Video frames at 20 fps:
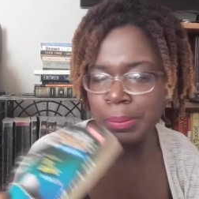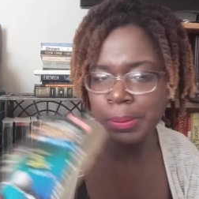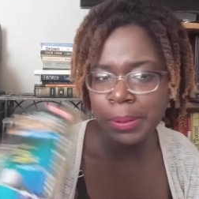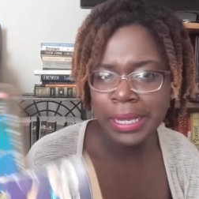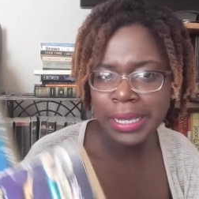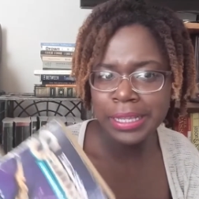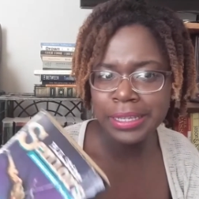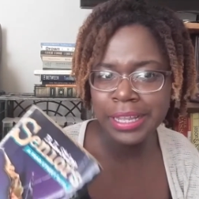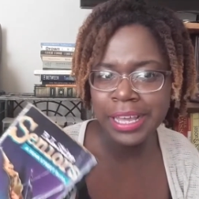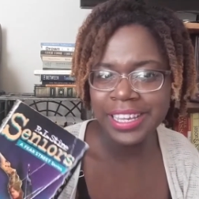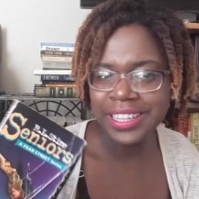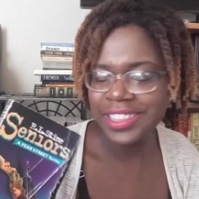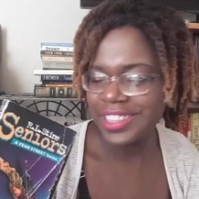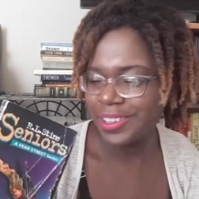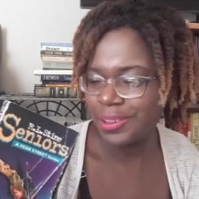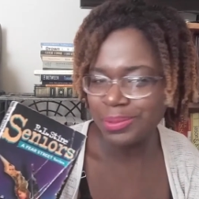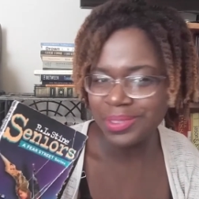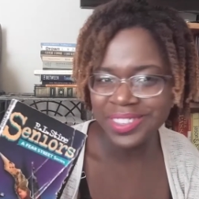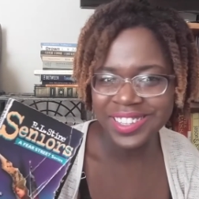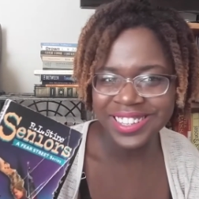But I like
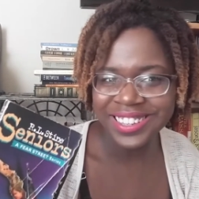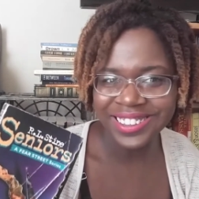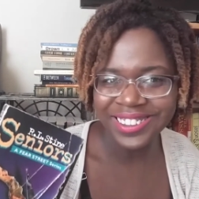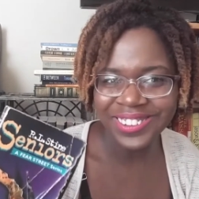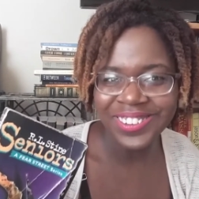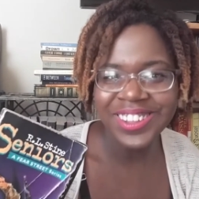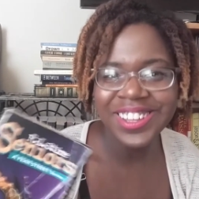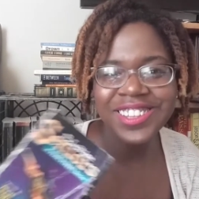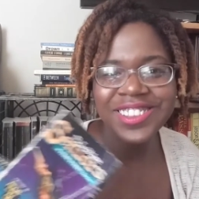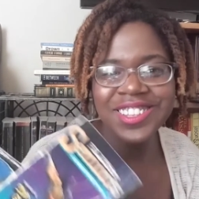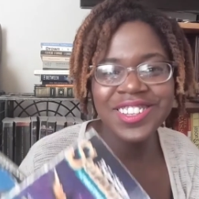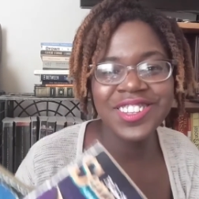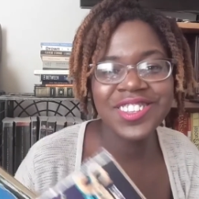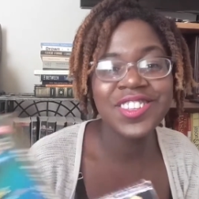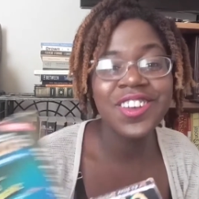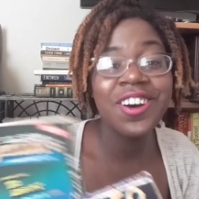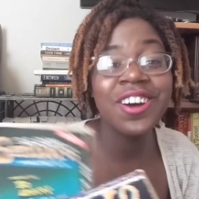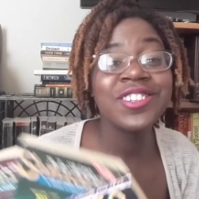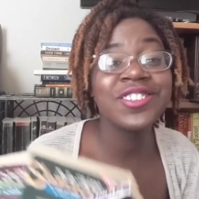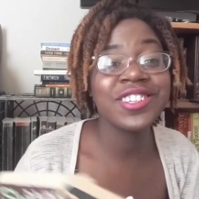them still. The
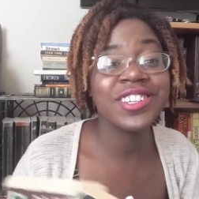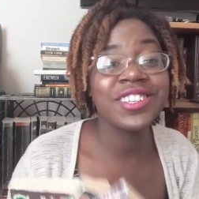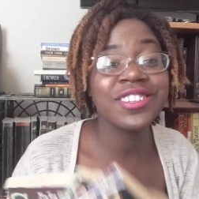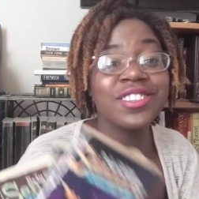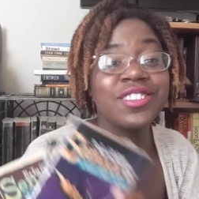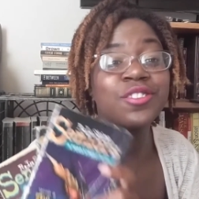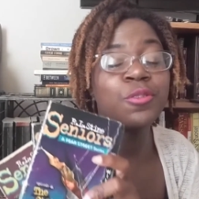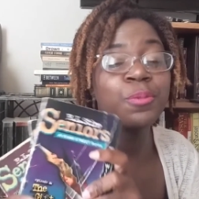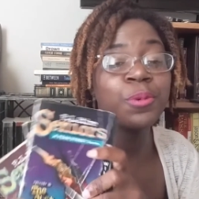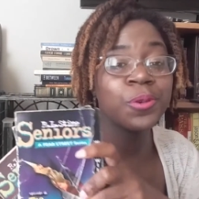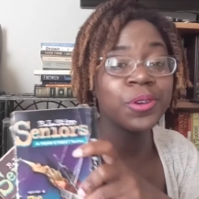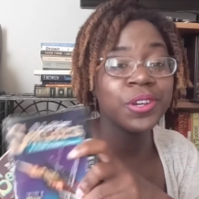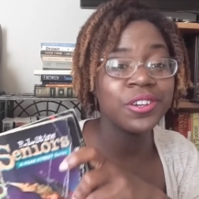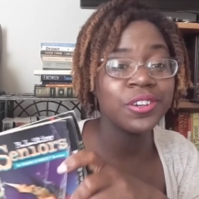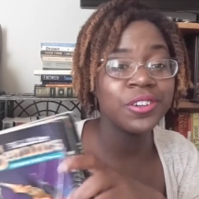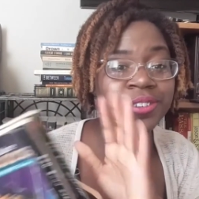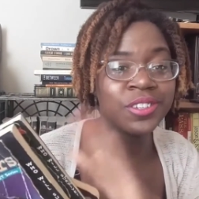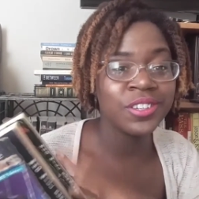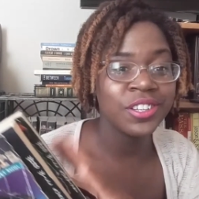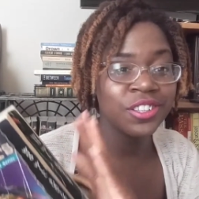nostalgia is super
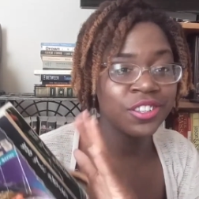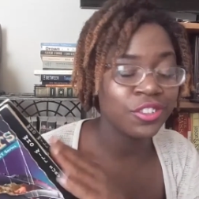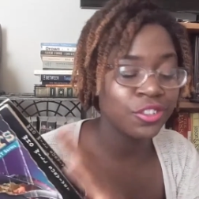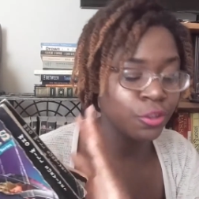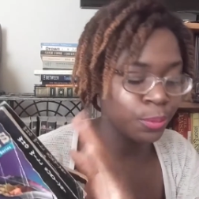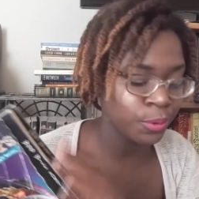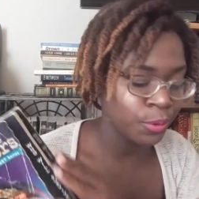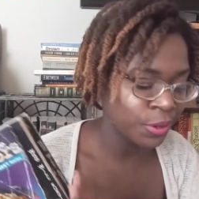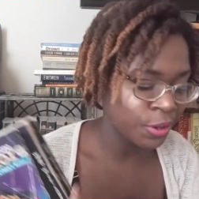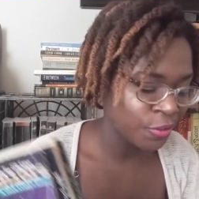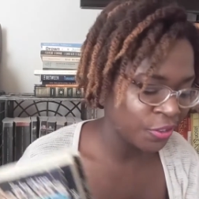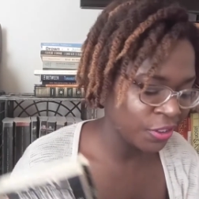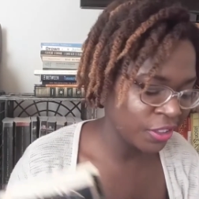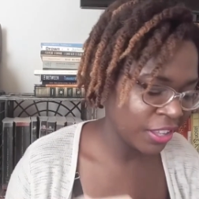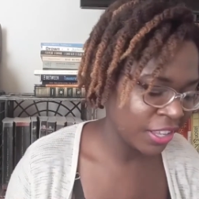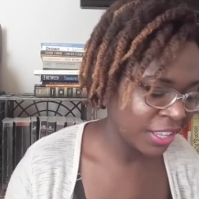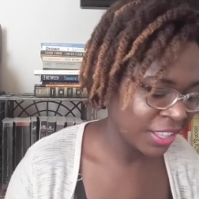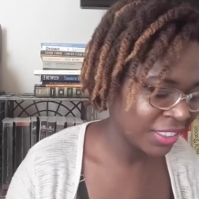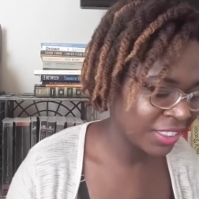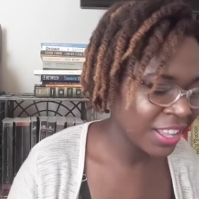real. Super real for
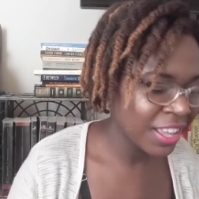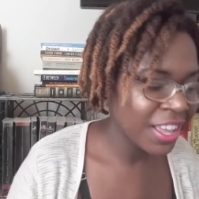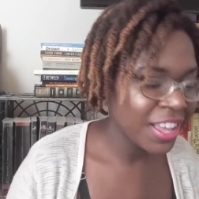these.